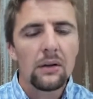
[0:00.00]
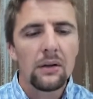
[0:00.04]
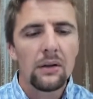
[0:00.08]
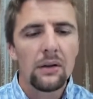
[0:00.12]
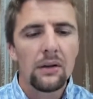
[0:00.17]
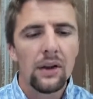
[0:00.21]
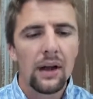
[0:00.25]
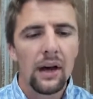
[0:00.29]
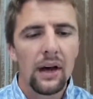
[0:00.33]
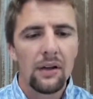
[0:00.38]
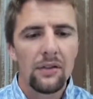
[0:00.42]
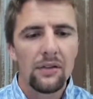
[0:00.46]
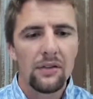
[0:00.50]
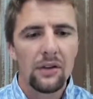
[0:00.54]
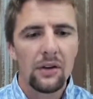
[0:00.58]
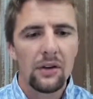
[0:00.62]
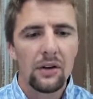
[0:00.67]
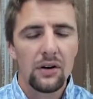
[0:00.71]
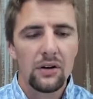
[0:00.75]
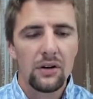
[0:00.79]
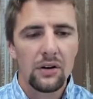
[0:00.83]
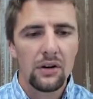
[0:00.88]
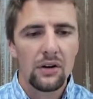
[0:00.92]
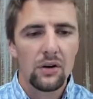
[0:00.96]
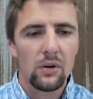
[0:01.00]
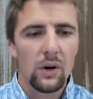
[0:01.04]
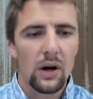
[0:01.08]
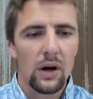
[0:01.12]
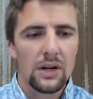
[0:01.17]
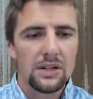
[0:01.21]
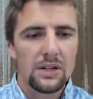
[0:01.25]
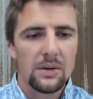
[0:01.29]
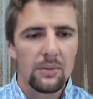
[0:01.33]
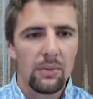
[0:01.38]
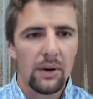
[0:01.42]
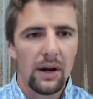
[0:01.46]
That's a good
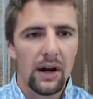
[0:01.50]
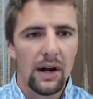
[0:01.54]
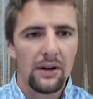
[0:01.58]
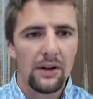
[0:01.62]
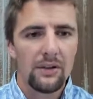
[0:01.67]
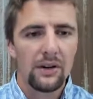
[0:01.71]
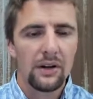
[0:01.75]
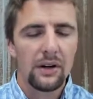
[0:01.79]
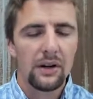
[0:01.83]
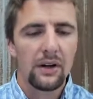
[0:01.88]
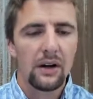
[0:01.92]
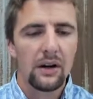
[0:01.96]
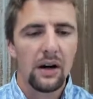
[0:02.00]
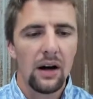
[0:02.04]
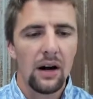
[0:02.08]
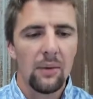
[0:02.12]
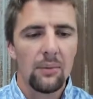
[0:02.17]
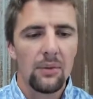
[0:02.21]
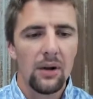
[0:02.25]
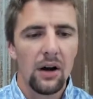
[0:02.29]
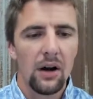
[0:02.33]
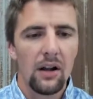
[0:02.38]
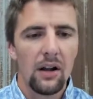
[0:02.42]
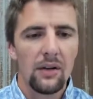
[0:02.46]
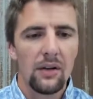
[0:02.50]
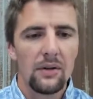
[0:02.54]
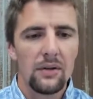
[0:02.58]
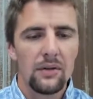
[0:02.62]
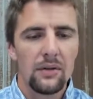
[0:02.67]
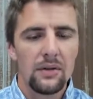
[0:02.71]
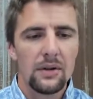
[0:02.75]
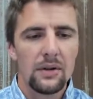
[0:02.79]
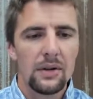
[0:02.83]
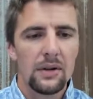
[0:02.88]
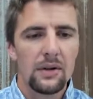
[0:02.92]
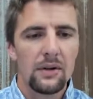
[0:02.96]
question, Patrick. I'm not
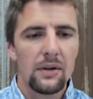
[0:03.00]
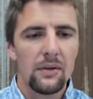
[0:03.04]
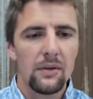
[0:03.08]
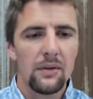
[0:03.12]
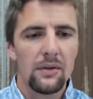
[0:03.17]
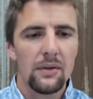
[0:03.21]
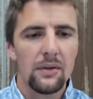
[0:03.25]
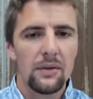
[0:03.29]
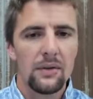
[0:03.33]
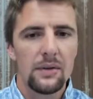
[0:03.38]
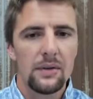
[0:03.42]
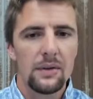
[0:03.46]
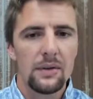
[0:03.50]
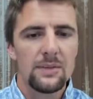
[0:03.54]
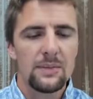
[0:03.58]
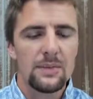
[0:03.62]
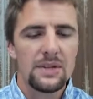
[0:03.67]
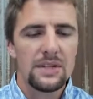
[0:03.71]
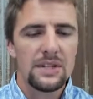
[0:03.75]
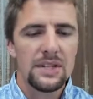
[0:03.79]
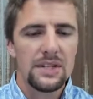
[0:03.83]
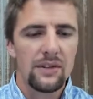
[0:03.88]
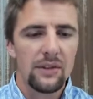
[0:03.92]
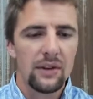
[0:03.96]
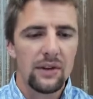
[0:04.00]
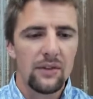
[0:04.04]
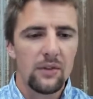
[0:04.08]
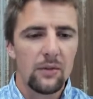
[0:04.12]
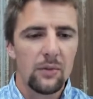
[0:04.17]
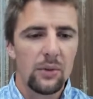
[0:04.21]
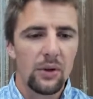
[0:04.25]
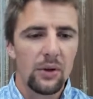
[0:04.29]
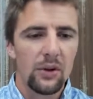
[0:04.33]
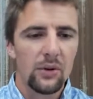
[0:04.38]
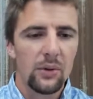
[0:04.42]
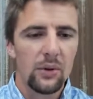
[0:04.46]
specifically
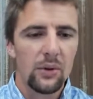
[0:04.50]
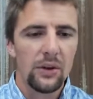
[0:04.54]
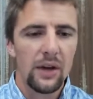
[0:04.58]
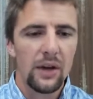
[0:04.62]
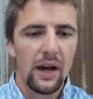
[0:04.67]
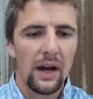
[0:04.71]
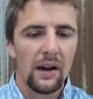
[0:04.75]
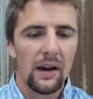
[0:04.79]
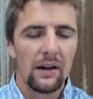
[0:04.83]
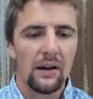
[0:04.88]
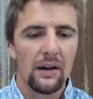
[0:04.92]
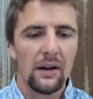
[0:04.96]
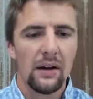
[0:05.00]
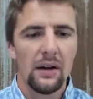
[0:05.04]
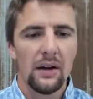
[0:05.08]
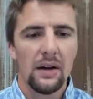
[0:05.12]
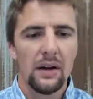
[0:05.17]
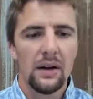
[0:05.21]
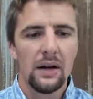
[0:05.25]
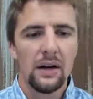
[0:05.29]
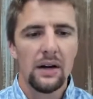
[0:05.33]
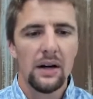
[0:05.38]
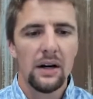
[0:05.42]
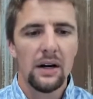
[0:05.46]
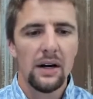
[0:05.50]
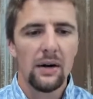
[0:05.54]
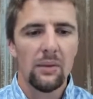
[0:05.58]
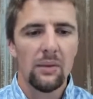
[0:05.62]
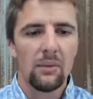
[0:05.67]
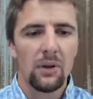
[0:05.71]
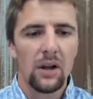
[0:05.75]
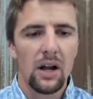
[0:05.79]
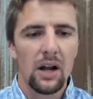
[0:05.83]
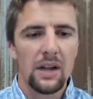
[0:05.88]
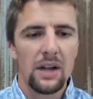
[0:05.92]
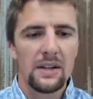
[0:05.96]
familiar with that. A
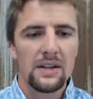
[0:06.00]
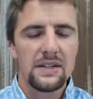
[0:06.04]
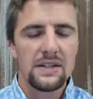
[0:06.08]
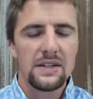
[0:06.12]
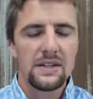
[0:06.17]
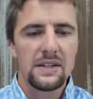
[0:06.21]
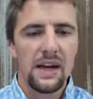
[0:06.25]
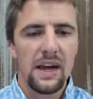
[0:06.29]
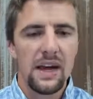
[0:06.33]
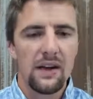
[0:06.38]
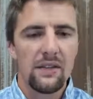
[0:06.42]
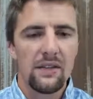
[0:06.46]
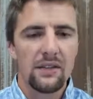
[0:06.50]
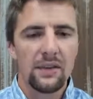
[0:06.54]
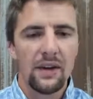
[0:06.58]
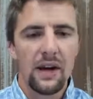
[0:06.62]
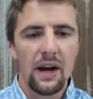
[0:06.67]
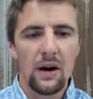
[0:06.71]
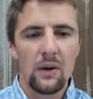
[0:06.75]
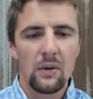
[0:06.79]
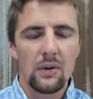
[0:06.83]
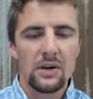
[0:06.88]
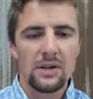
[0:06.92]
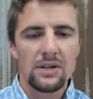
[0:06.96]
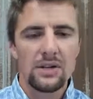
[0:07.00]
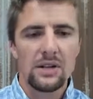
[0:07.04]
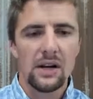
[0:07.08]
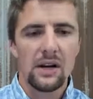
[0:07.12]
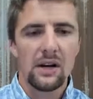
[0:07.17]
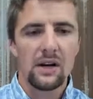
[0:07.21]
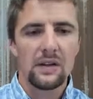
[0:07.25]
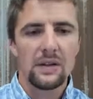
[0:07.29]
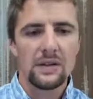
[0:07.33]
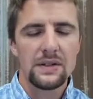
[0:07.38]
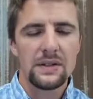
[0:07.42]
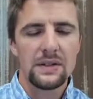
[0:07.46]
lot of these calf scour
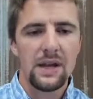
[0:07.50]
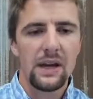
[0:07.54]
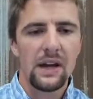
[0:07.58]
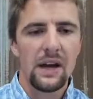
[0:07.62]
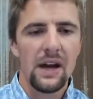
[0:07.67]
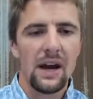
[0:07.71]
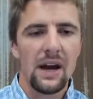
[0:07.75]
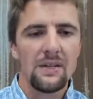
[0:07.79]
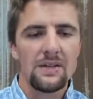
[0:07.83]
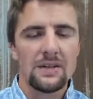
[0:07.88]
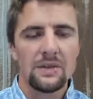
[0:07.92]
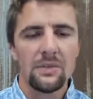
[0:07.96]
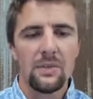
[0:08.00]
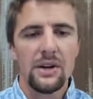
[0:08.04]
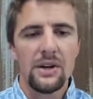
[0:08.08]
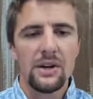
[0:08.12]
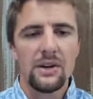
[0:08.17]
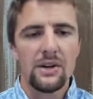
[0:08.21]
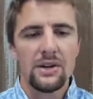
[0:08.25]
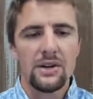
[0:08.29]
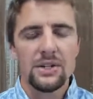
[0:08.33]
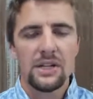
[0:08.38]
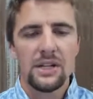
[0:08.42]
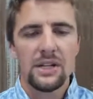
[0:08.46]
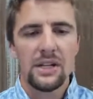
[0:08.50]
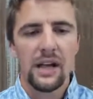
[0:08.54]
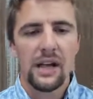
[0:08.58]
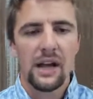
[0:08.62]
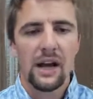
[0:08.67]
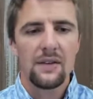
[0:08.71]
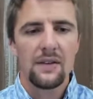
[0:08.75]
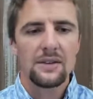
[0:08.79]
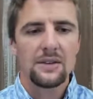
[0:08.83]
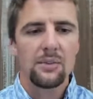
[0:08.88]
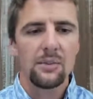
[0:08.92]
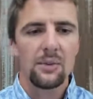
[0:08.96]
gels, they have some energy, they
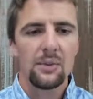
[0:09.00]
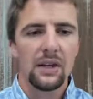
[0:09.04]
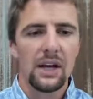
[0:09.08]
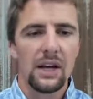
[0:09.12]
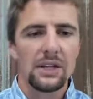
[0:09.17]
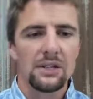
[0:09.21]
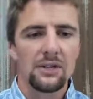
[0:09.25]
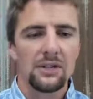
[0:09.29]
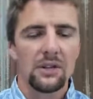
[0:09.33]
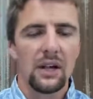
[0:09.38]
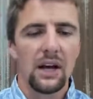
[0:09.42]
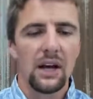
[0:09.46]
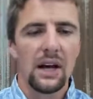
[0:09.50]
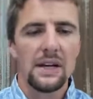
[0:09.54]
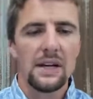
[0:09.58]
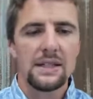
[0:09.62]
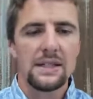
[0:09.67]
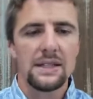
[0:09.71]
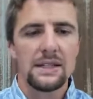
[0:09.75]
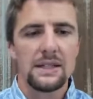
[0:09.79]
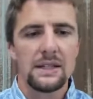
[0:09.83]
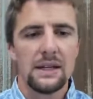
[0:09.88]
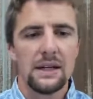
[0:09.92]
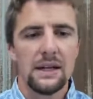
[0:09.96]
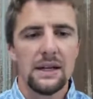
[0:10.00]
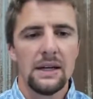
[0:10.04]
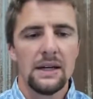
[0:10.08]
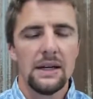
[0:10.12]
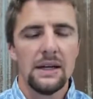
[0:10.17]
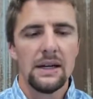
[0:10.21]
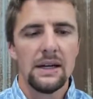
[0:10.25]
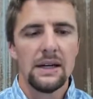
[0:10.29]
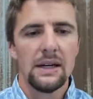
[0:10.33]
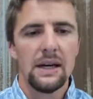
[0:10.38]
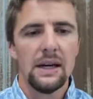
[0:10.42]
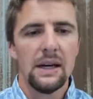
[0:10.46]
have some electrolytes,
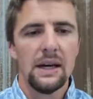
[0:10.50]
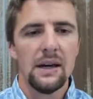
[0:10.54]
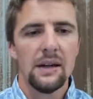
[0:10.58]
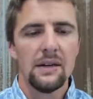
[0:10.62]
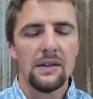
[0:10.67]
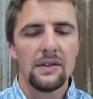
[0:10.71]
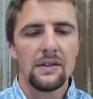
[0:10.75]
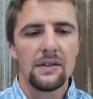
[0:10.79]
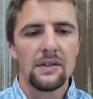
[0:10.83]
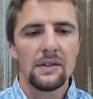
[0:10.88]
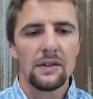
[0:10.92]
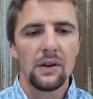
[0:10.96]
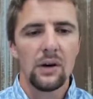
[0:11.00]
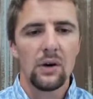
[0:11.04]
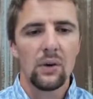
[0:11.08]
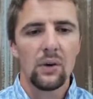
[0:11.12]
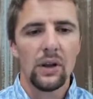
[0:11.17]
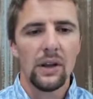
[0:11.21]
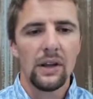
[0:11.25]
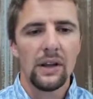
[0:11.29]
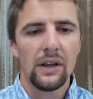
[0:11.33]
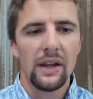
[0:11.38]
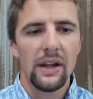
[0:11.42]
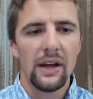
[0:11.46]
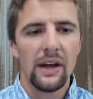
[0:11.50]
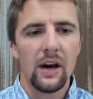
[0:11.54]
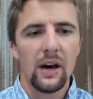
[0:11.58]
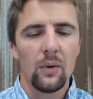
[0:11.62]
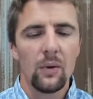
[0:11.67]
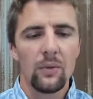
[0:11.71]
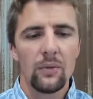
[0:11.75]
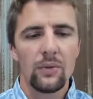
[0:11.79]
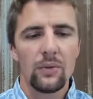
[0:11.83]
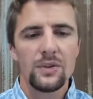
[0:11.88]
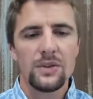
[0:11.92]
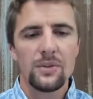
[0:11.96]
and so they
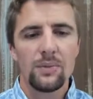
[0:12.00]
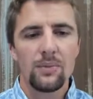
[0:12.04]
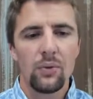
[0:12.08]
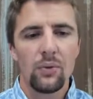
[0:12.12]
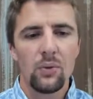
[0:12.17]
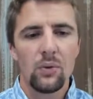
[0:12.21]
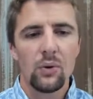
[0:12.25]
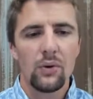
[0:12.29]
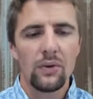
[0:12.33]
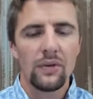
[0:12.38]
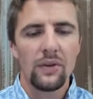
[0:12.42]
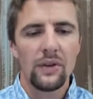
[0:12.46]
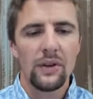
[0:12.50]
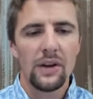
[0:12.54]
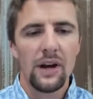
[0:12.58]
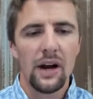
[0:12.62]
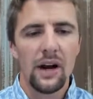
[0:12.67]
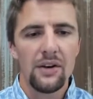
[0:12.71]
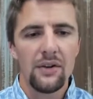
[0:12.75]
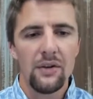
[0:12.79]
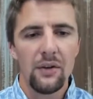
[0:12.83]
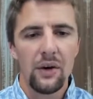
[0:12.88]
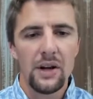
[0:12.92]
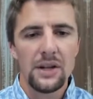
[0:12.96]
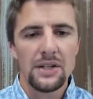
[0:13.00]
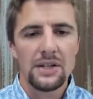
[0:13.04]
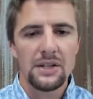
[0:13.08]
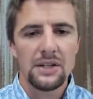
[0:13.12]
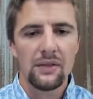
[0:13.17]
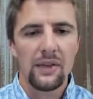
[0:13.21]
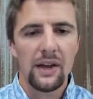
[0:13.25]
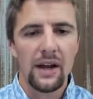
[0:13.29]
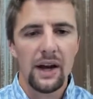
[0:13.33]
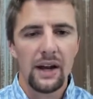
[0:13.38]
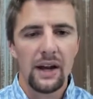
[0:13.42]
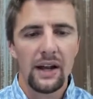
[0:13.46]
help support the hydration
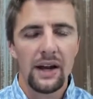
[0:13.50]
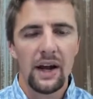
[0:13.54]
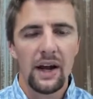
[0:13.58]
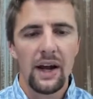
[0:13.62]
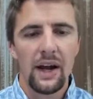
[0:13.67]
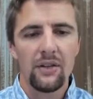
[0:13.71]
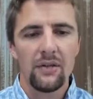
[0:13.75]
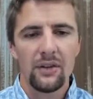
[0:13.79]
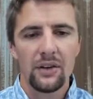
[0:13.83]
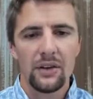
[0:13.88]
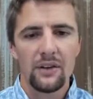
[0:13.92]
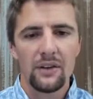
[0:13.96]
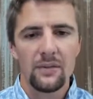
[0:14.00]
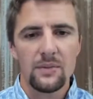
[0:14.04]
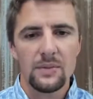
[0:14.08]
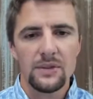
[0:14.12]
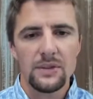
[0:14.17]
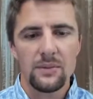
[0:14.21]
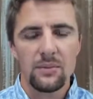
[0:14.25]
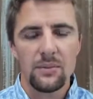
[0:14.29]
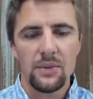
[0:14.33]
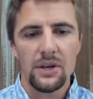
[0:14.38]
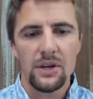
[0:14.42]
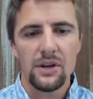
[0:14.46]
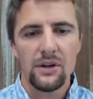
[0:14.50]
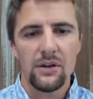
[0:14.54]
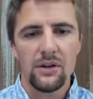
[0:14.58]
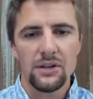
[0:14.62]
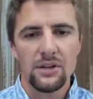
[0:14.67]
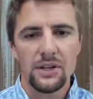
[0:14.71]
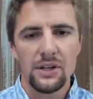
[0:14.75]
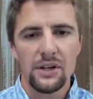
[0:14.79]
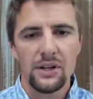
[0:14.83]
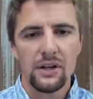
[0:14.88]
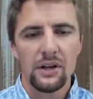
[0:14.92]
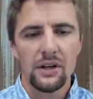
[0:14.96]
of that calf and give them some energy.